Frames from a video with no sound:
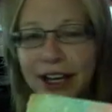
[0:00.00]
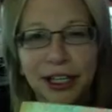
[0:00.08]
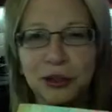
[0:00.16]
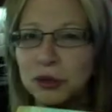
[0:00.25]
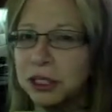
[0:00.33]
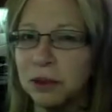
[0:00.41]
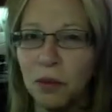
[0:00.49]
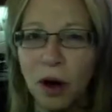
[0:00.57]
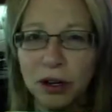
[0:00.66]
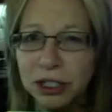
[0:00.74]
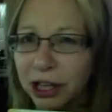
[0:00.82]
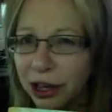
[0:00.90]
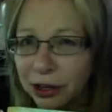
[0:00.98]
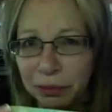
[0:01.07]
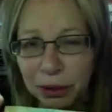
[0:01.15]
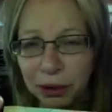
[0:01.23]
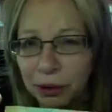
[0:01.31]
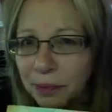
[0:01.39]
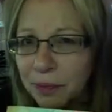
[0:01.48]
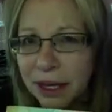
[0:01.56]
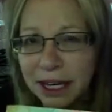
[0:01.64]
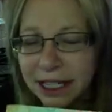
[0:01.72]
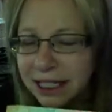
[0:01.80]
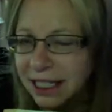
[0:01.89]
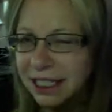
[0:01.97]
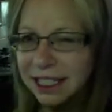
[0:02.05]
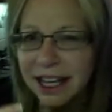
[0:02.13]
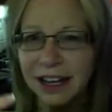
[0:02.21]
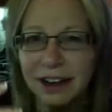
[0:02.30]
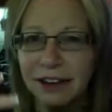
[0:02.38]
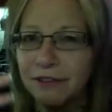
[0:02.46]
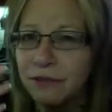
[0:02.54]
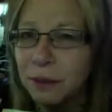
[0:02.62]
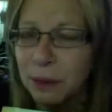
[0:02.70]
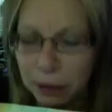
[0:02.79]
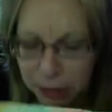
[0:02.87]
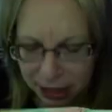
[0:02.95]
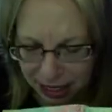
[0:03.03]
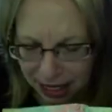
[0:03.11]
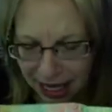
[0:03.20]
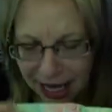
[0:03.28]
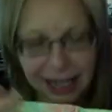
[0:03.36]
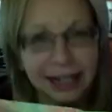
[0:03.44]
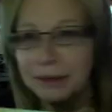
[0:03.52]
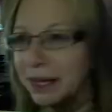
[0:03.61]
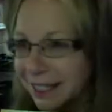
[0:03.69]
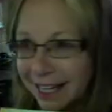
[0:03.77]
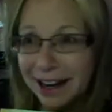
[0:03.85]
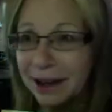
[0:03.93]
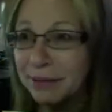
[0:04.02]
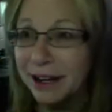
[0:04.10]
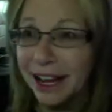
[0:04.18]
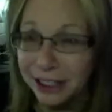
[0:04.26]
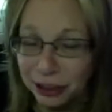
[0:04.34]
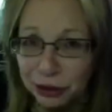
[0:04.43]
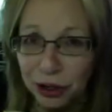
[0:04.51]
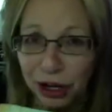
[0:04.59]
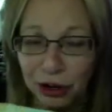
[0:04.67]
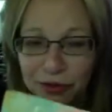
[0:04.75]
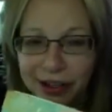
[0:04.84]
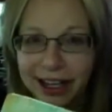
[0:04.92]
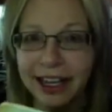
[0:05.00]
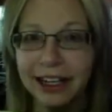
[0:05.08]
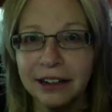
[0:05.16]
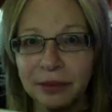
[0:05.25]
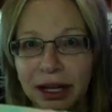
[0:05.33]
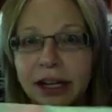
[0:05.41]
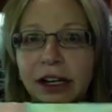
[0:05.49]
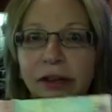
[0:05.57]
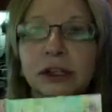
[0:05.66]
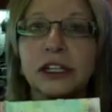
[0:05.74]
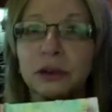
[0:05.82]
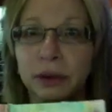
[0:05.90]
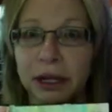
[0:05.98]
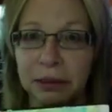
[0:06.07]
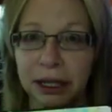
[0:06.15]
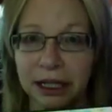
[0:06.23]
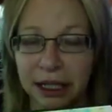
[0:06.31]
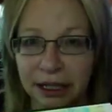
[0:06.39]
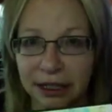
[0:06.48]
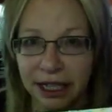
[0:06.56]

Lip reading: used some water-soluble inks instead of the permanent kind and messed that up and had to do it all over again. And, well, you know what I mean.